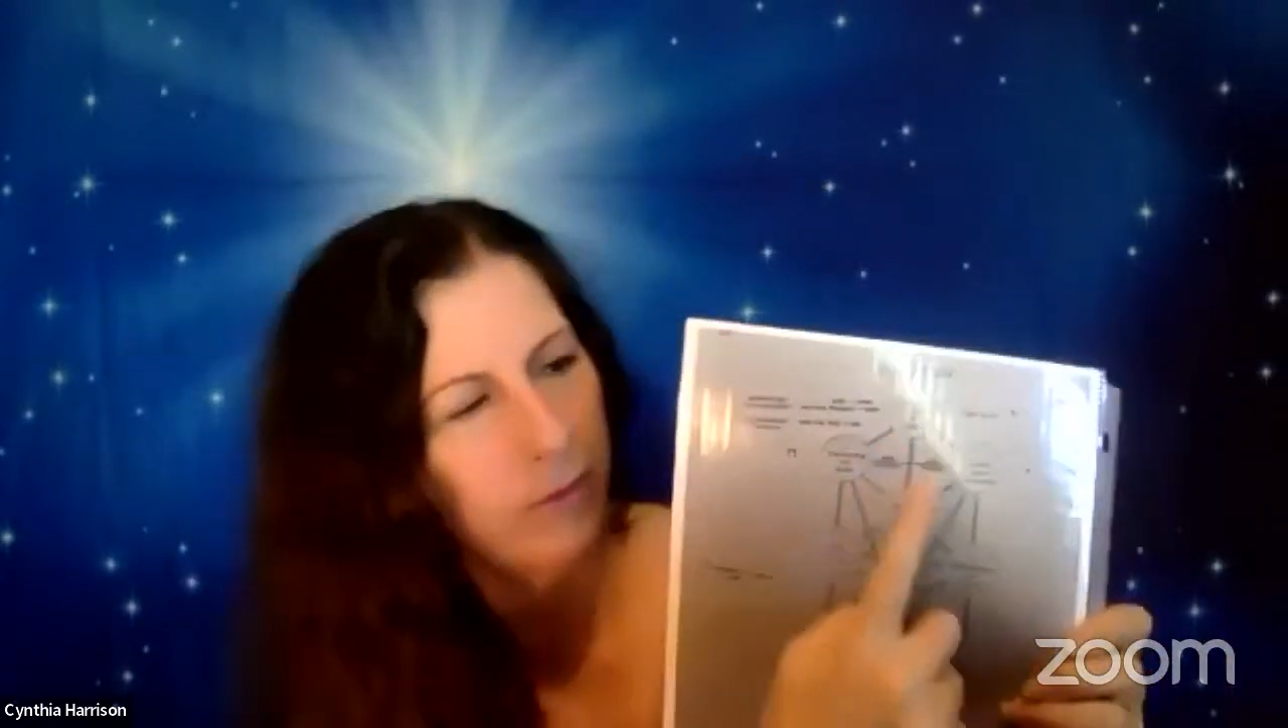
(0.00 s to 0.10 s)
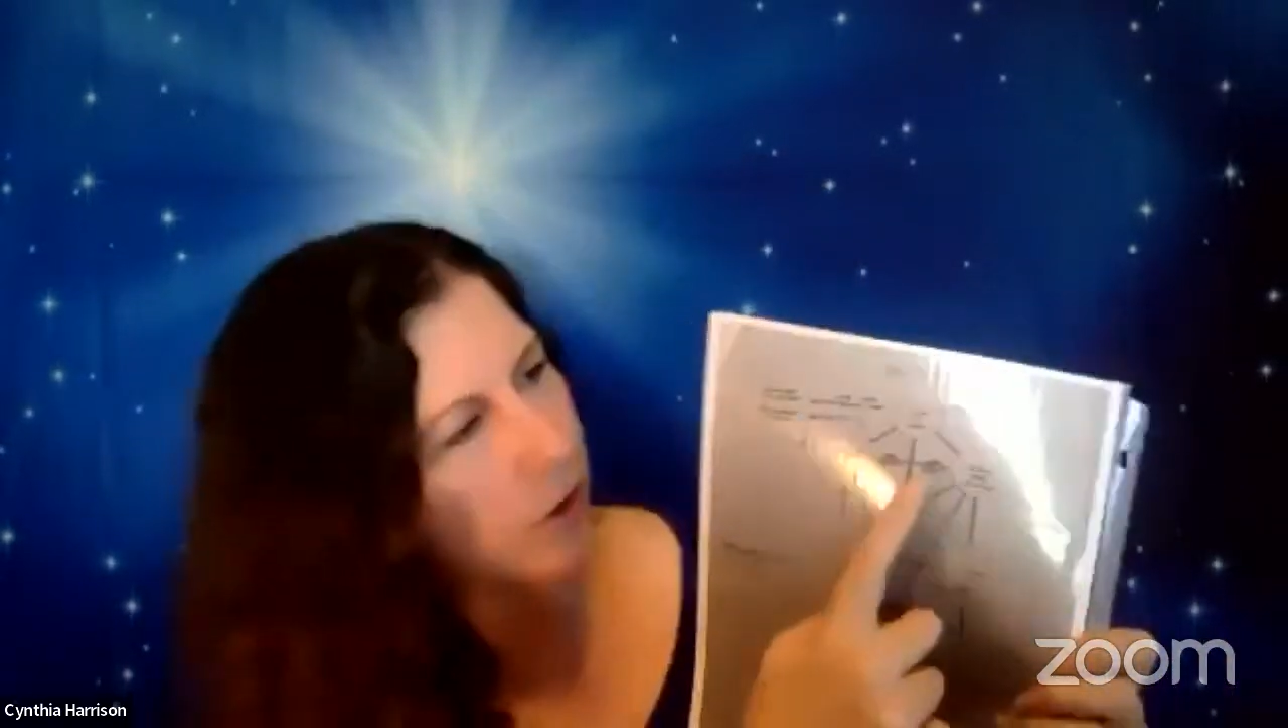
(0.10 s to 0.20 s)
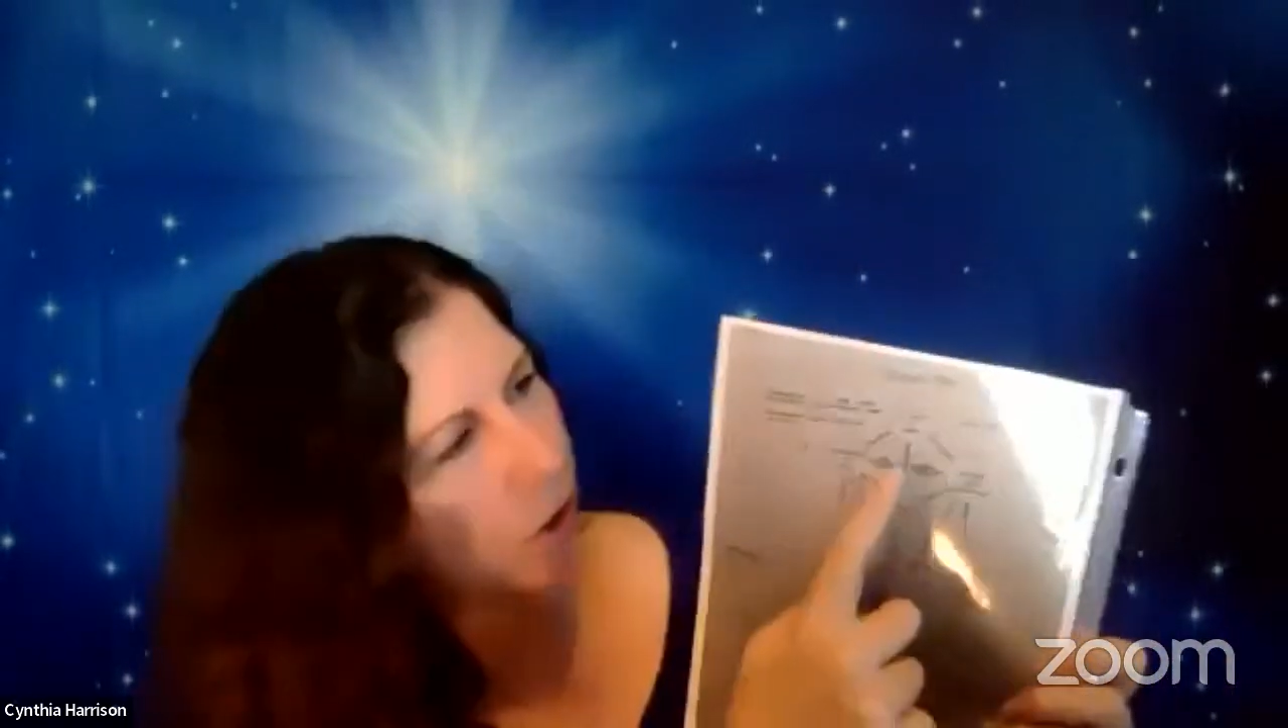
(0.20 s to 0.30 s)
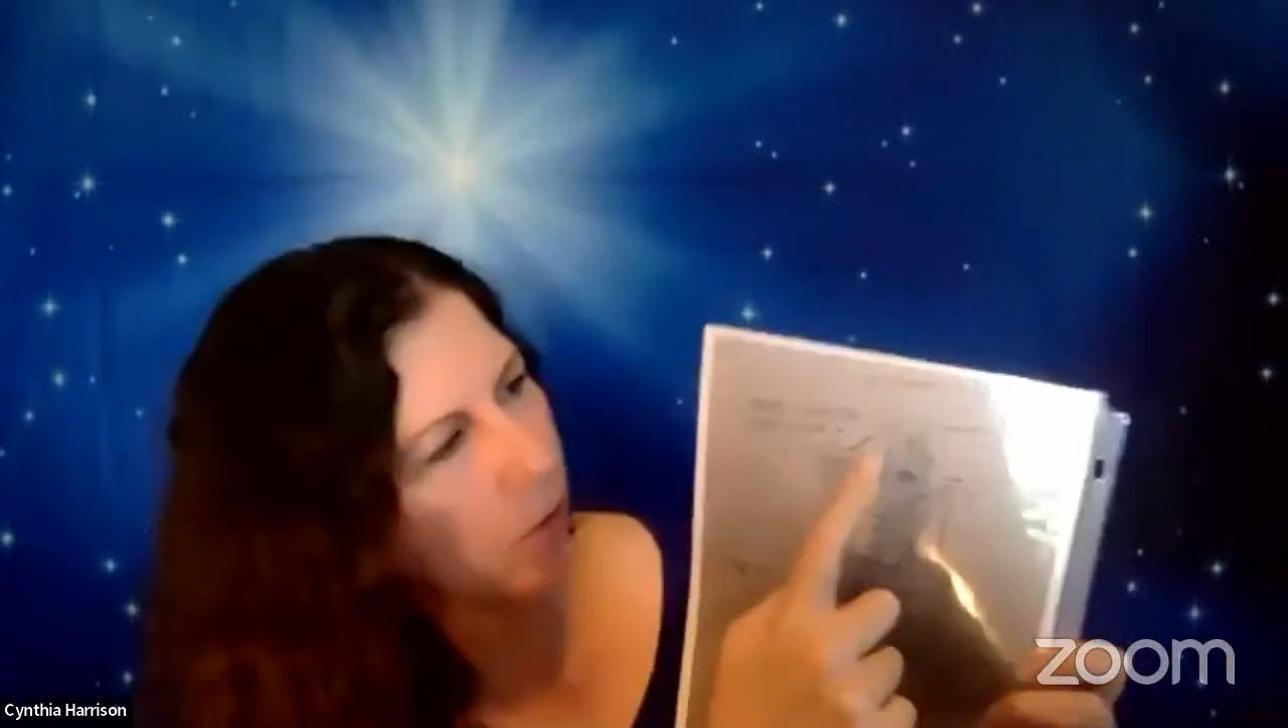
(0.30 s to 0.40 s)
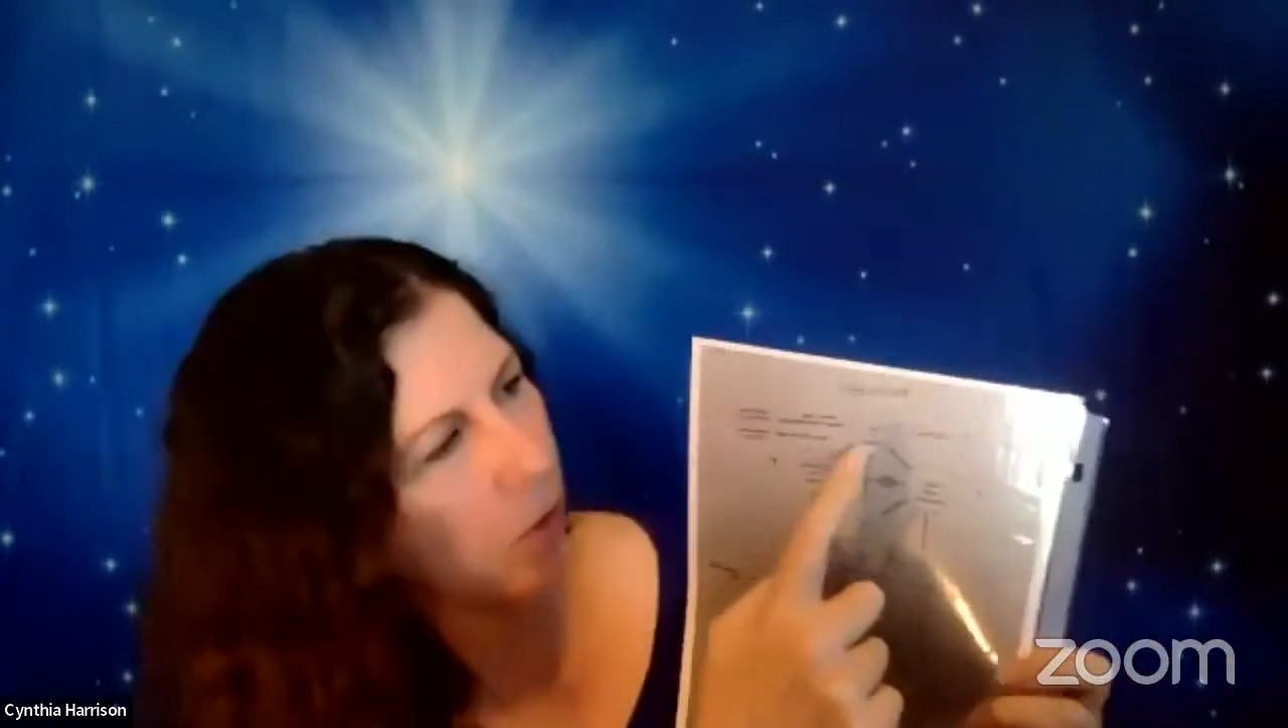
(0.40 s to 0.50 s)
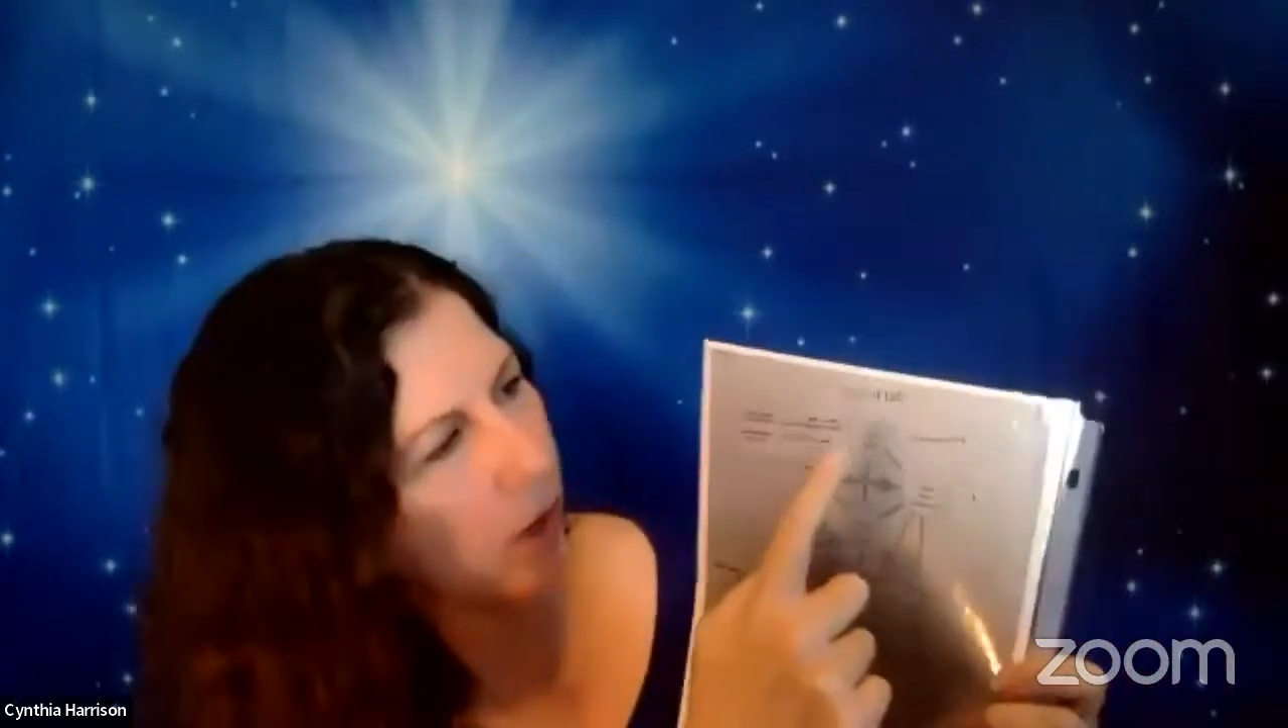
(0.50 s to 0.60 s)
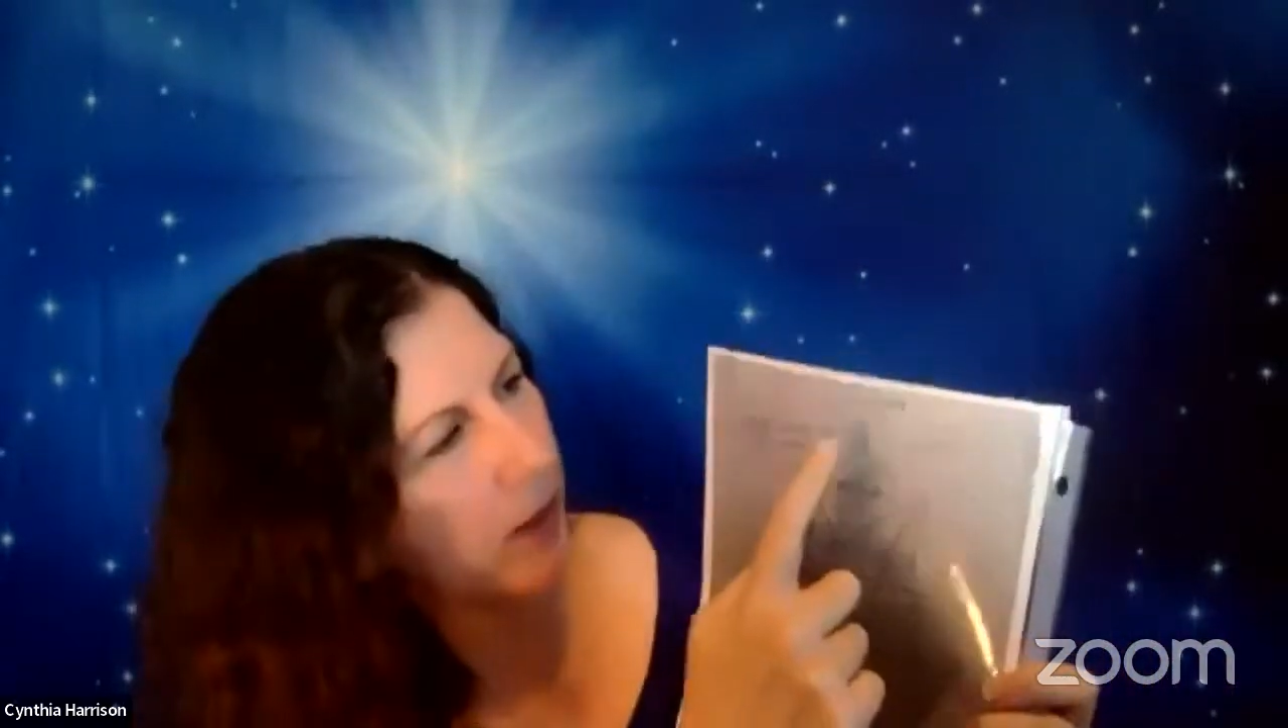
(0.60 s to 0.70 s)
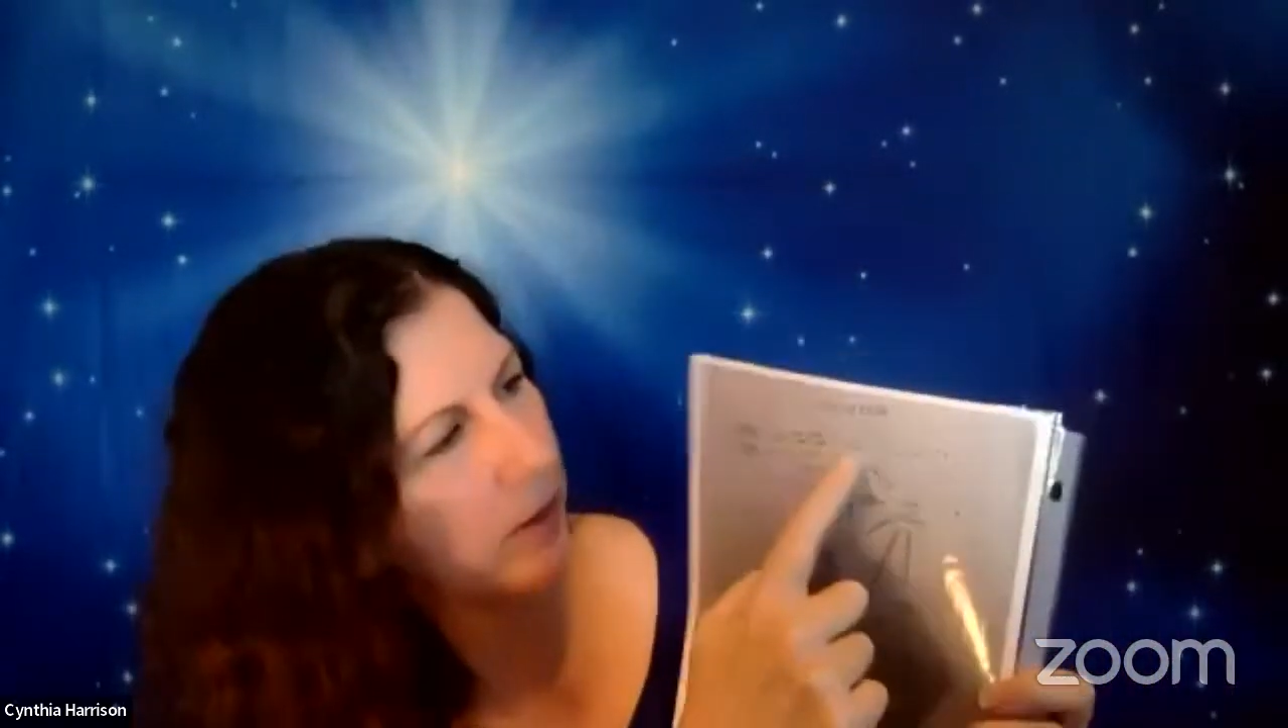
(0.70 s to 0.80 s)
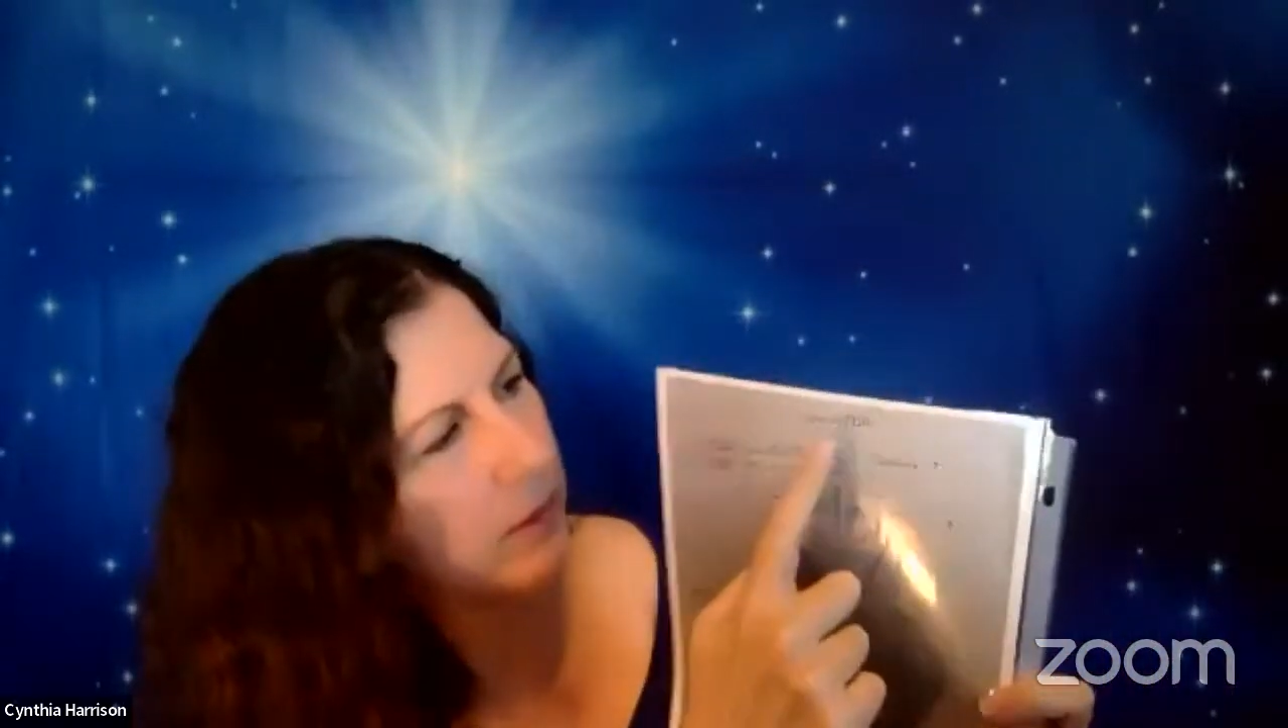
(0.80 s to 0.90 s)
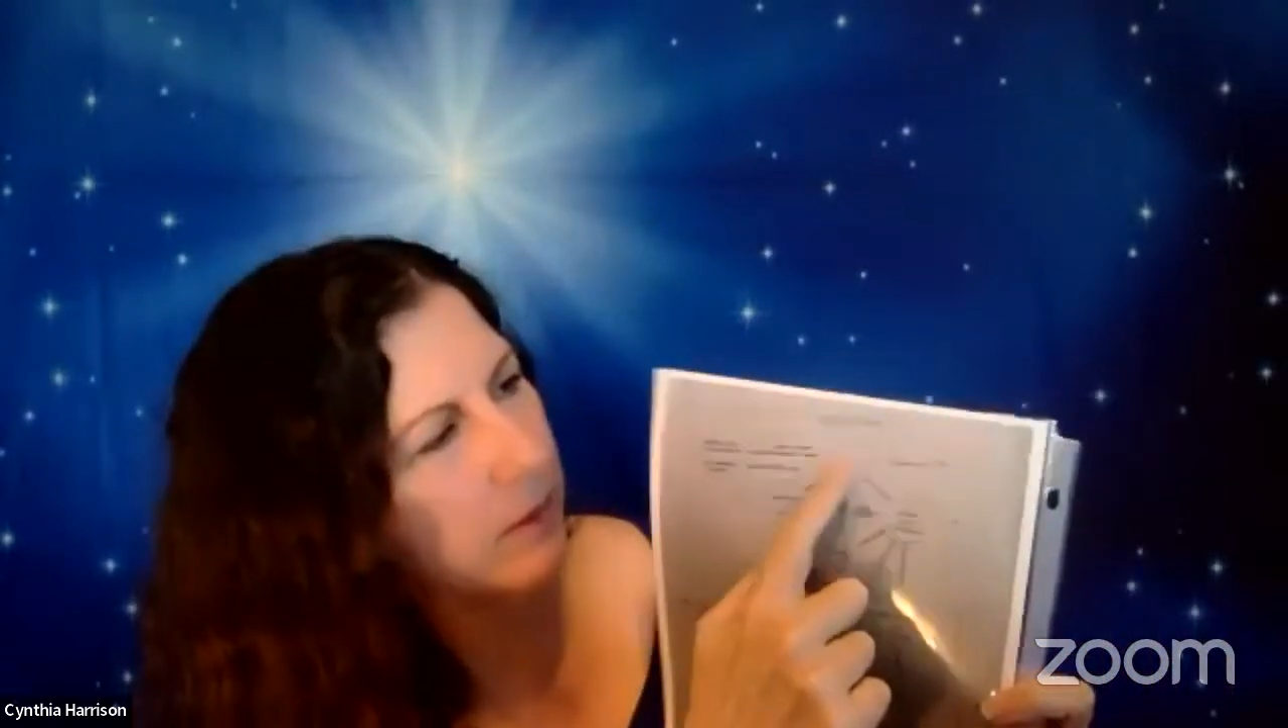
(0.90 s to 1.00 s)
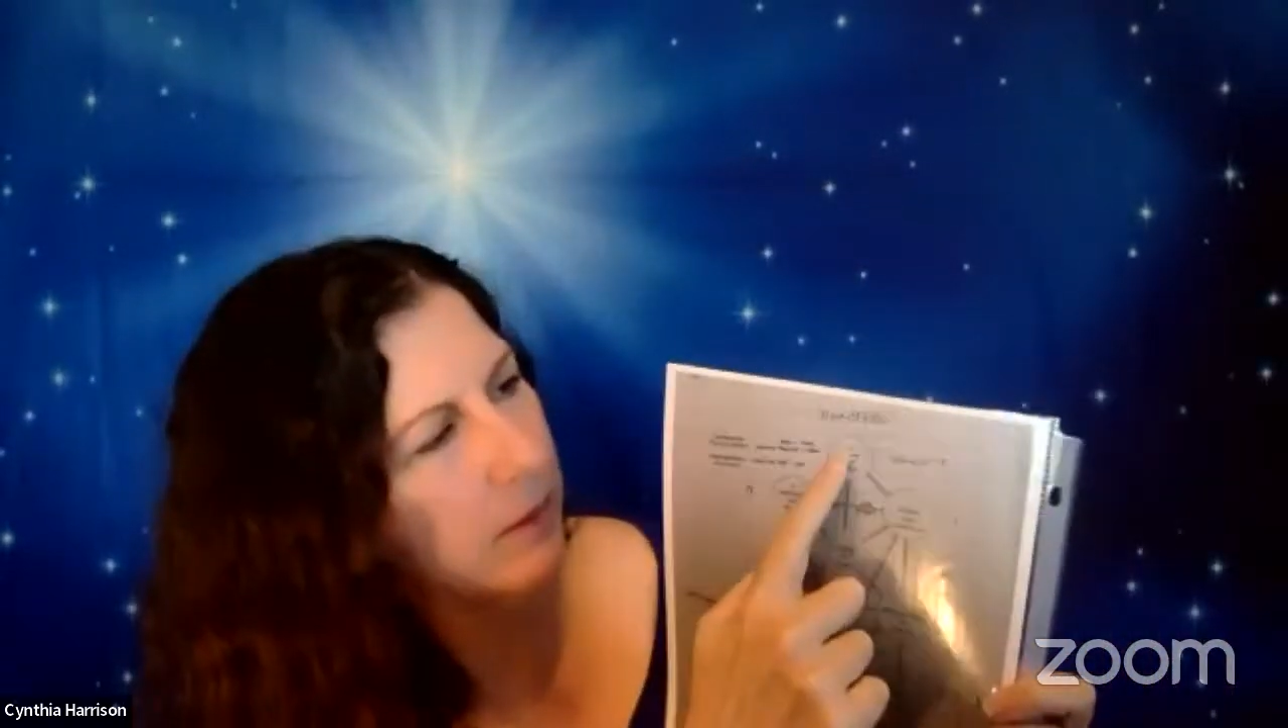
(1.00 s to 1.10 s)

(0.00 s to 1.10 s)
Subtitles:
the top one,